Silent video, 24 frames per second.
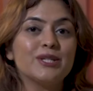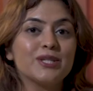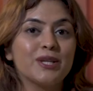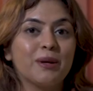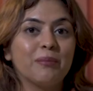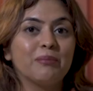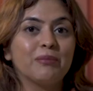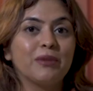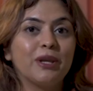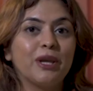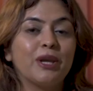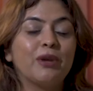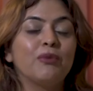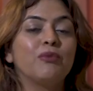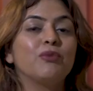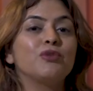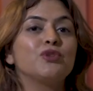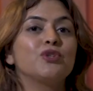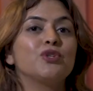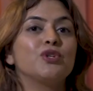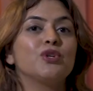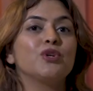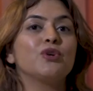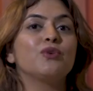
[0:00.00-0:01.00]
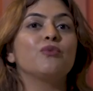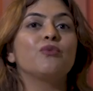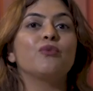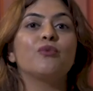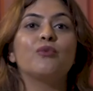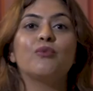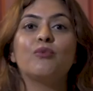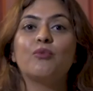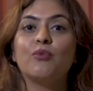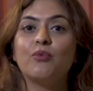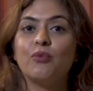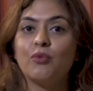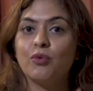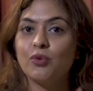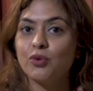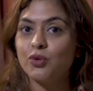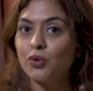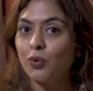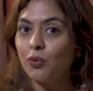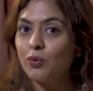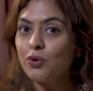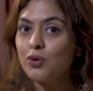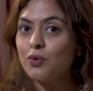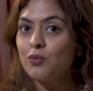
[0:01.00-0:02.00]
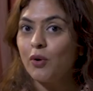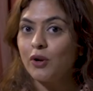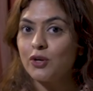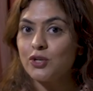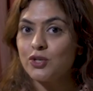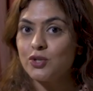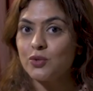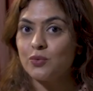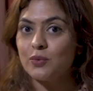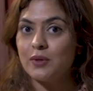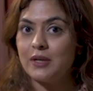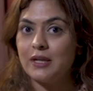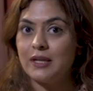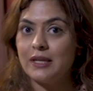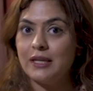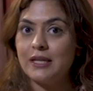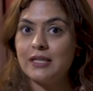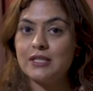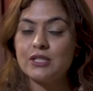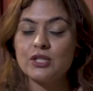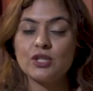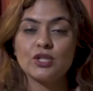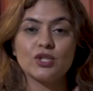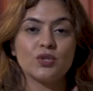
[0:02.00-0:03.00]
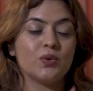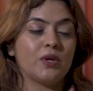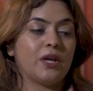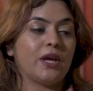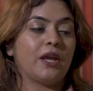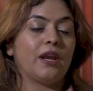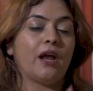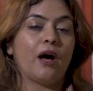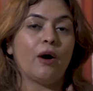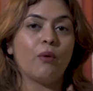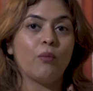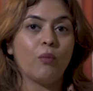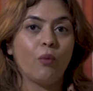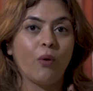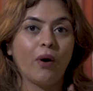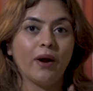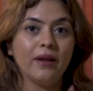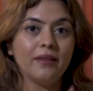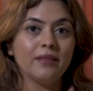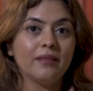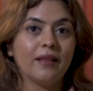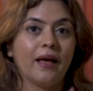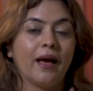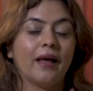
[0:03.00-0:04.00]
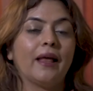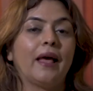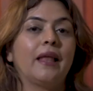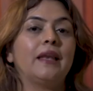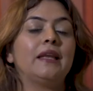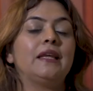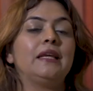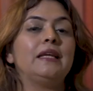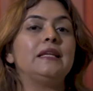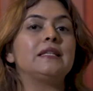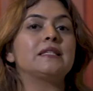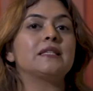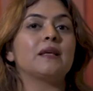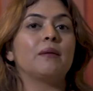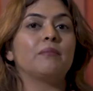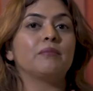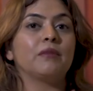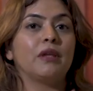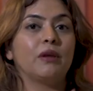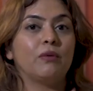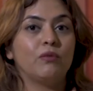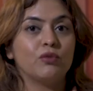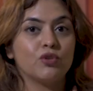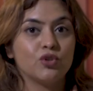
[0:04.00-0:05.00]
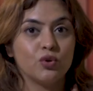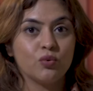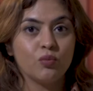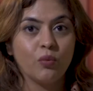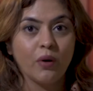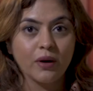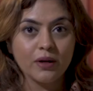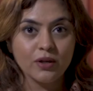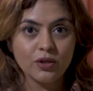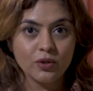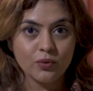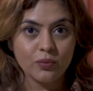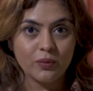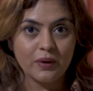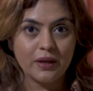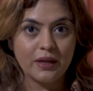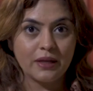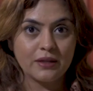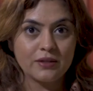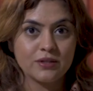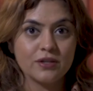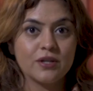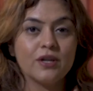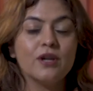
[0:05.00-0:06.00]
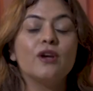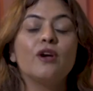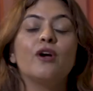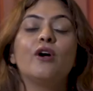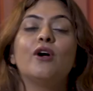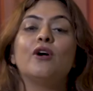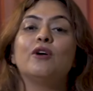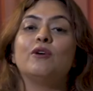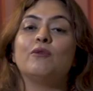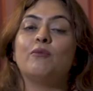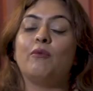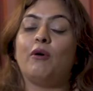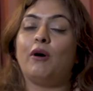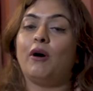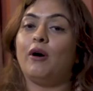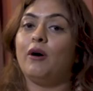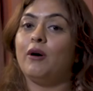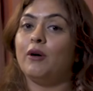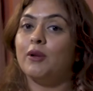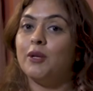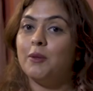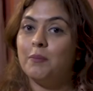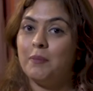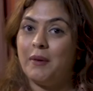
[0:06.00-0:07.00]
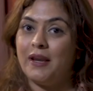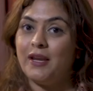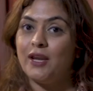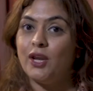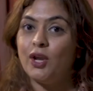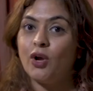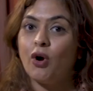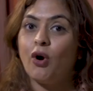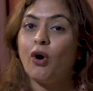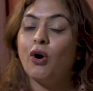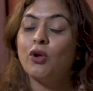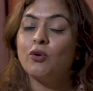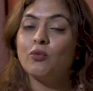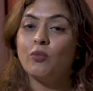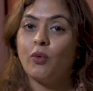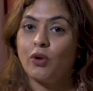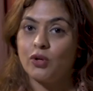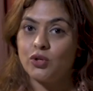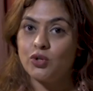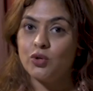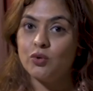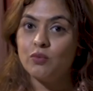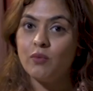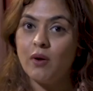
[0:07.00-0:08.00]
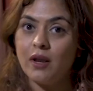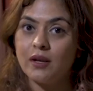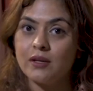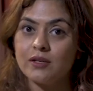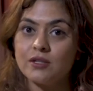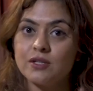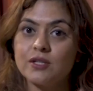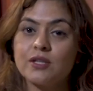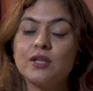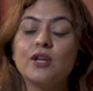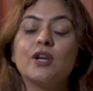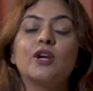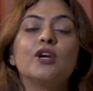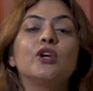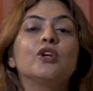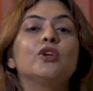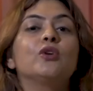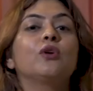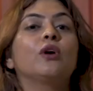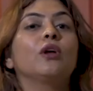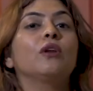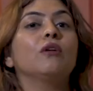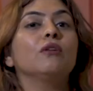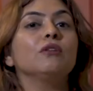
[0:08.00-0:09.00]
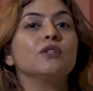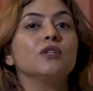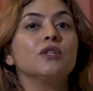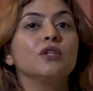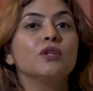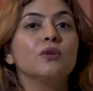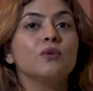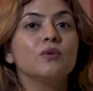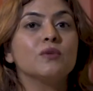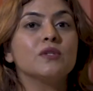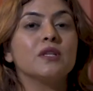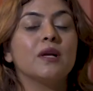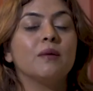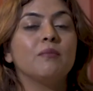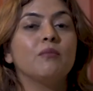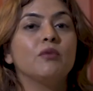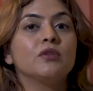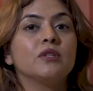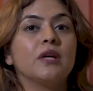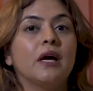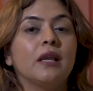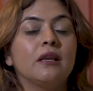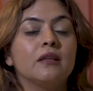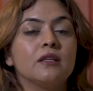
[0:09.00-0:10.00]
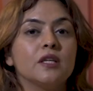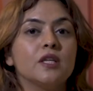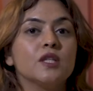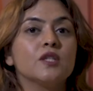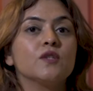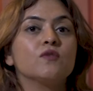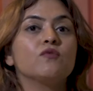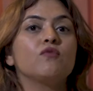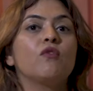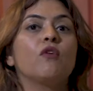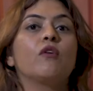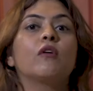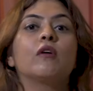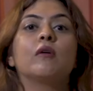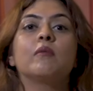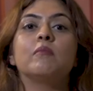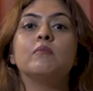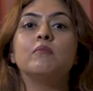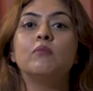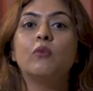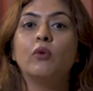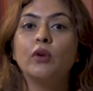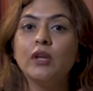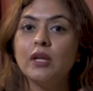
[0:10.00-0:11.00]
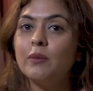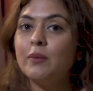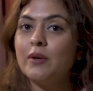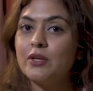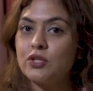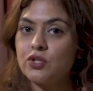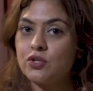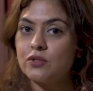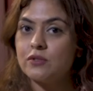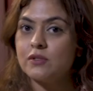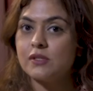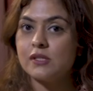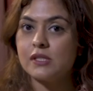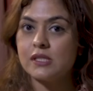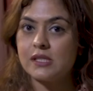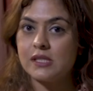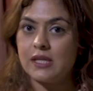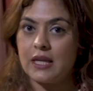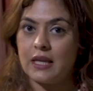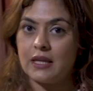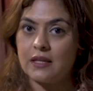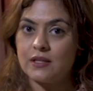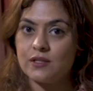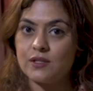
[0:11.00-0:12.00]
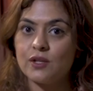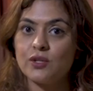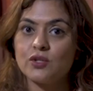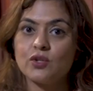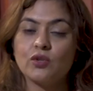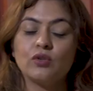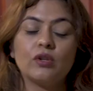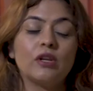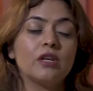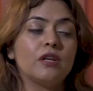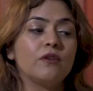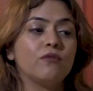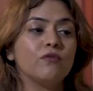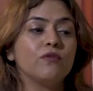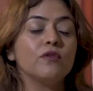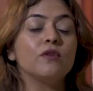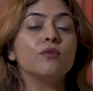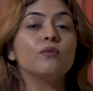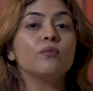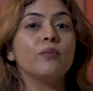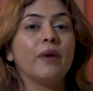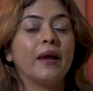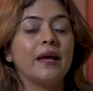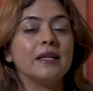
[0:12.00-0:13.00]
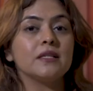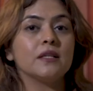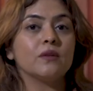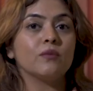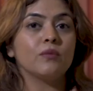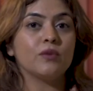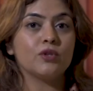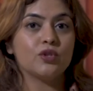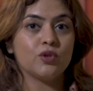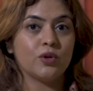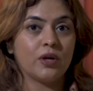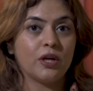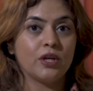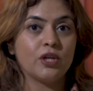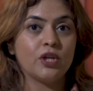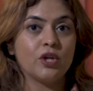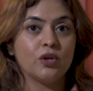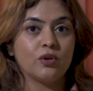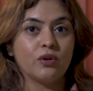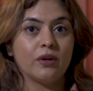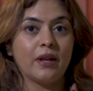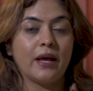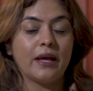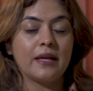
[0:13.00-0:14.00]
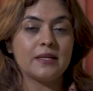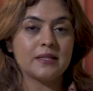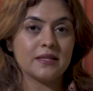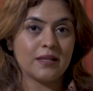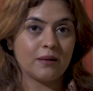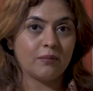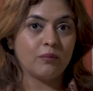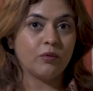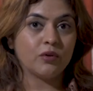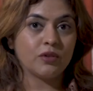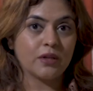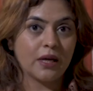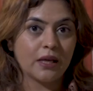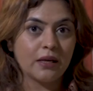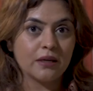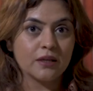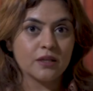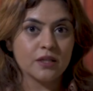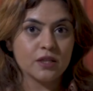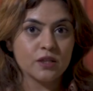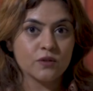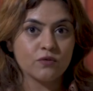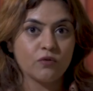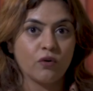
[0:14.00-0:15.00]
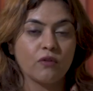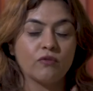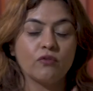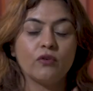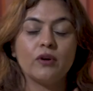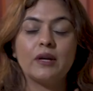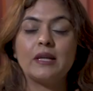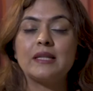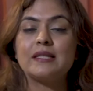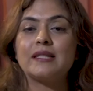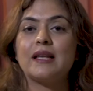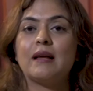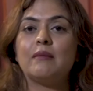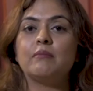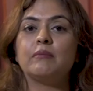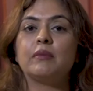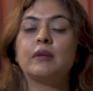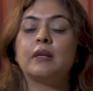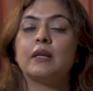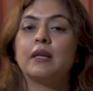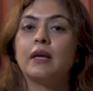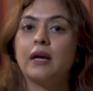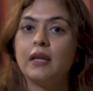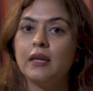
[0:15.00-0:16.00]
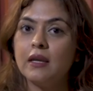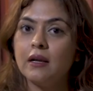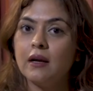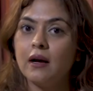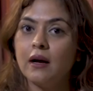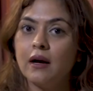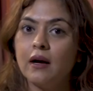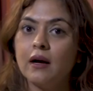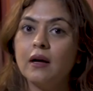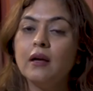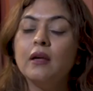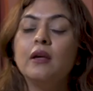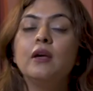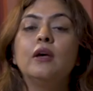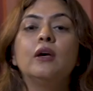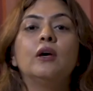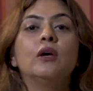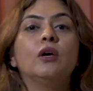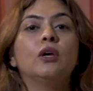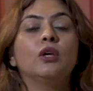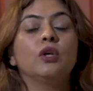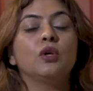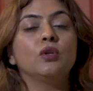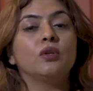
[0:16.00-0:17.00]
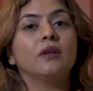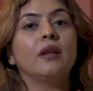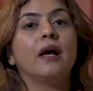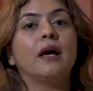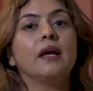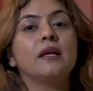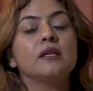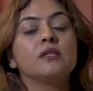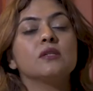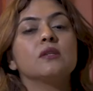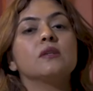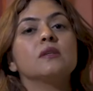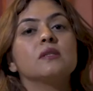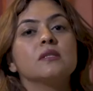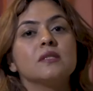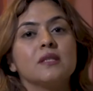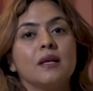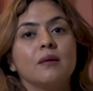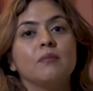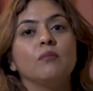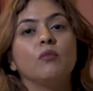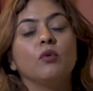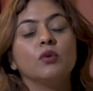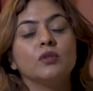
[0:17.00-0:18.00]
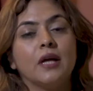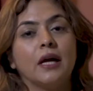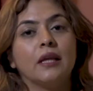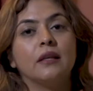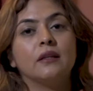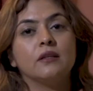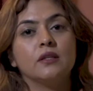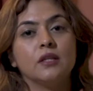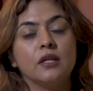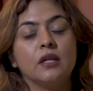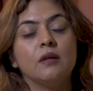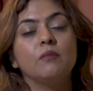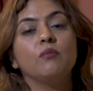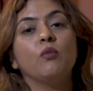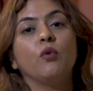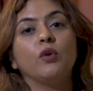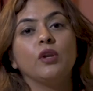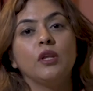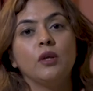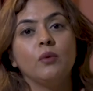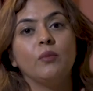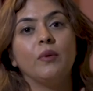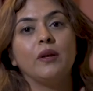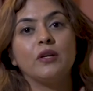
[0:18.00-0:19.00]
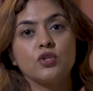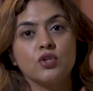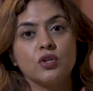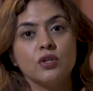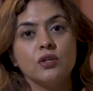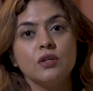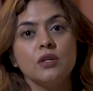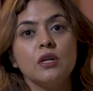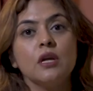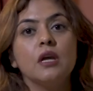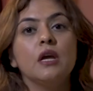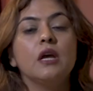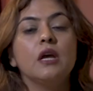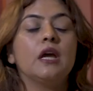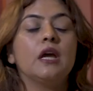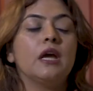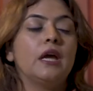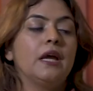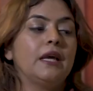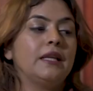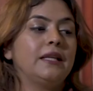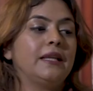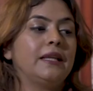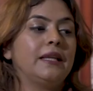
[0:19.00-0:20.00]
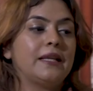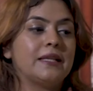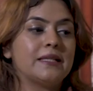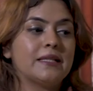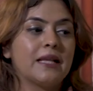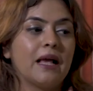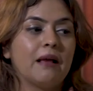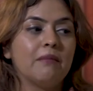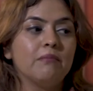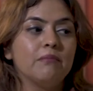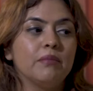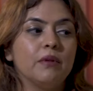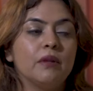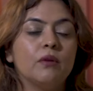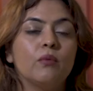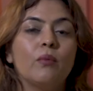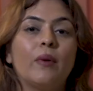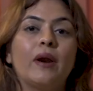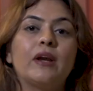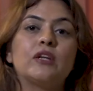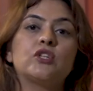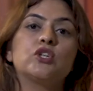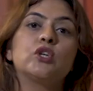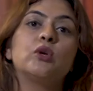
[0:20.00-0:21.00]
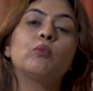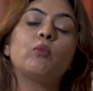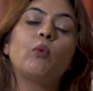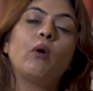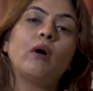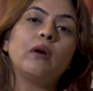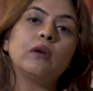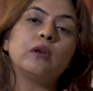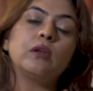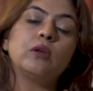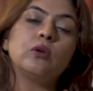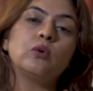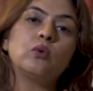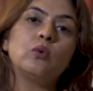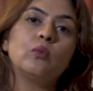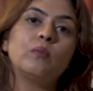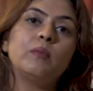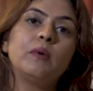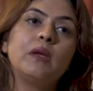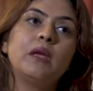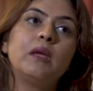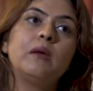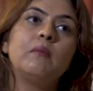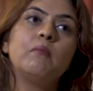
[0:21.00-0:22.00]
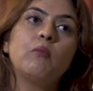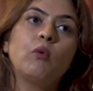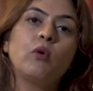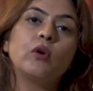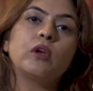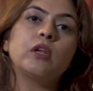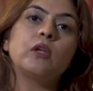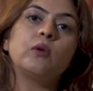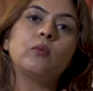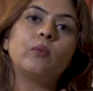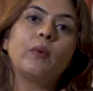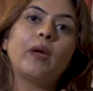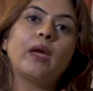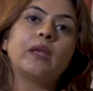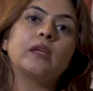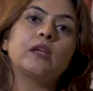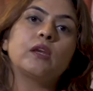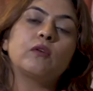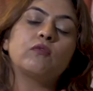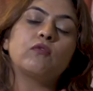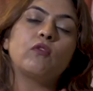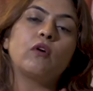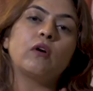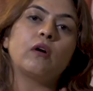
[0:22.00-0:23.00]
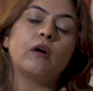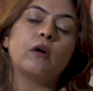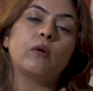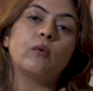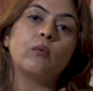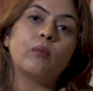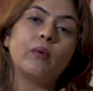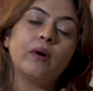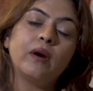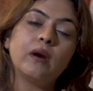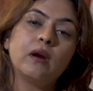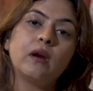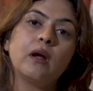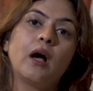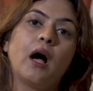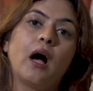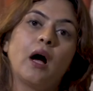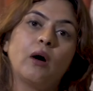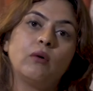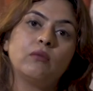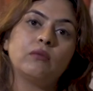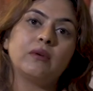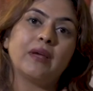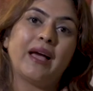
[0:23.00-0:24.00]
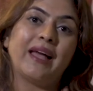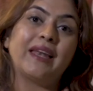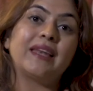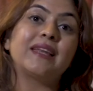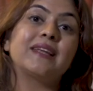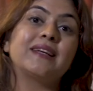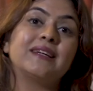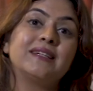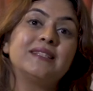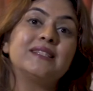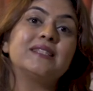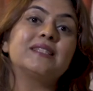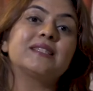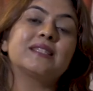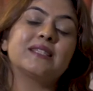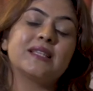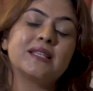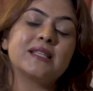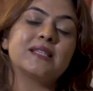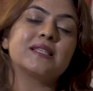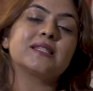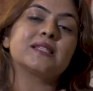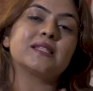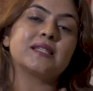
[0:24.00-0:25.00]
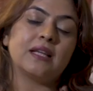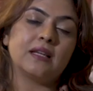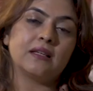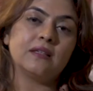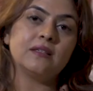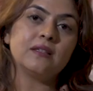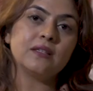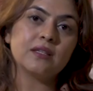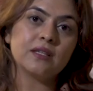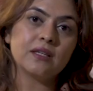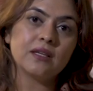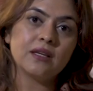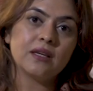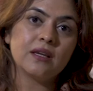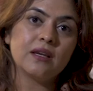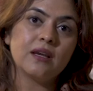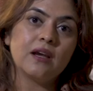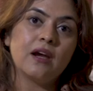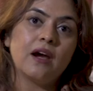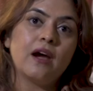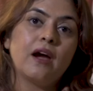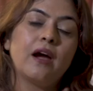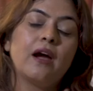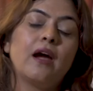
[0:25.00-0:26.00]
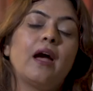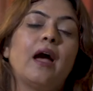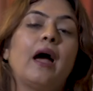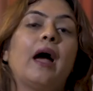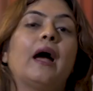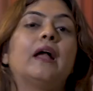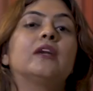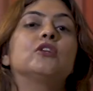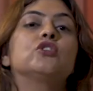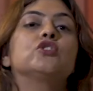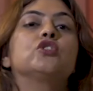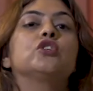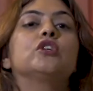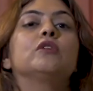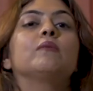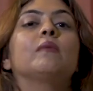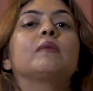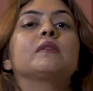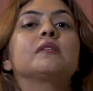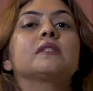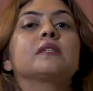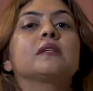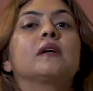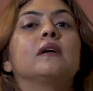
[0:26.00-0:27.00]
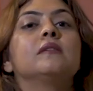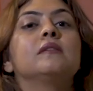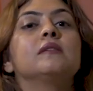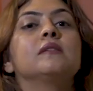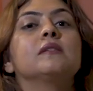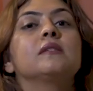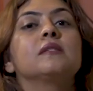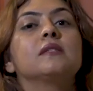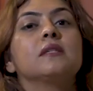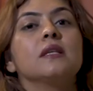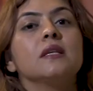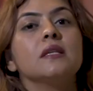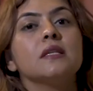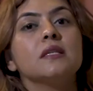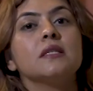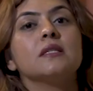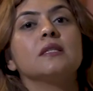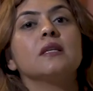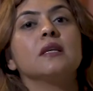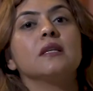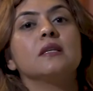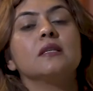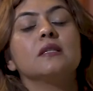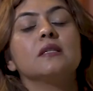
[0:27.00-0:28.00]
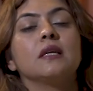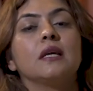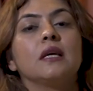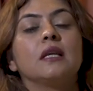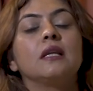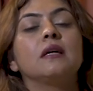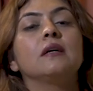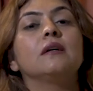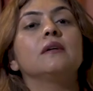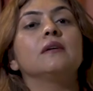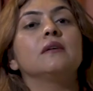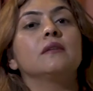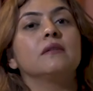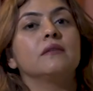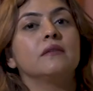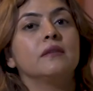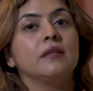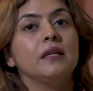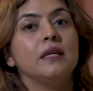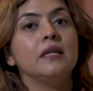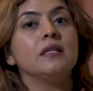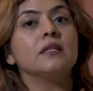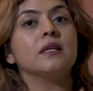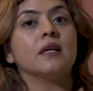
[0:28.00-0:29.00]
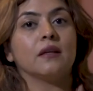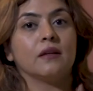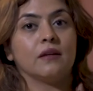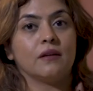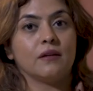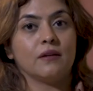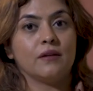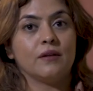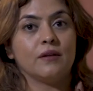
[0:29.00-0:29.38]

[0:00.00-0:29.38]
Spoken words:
something which you don't want to eat, so you can avoid that and eat something which you want to eat. depending on what you want. You can also use submodalities for motivation states. So there are different ways in which you can utilize submodalities for. For example, Kanika utilized submodality motivation in an example where she wanted to be motivated for her workout and consistent, and she was consistent in her reading.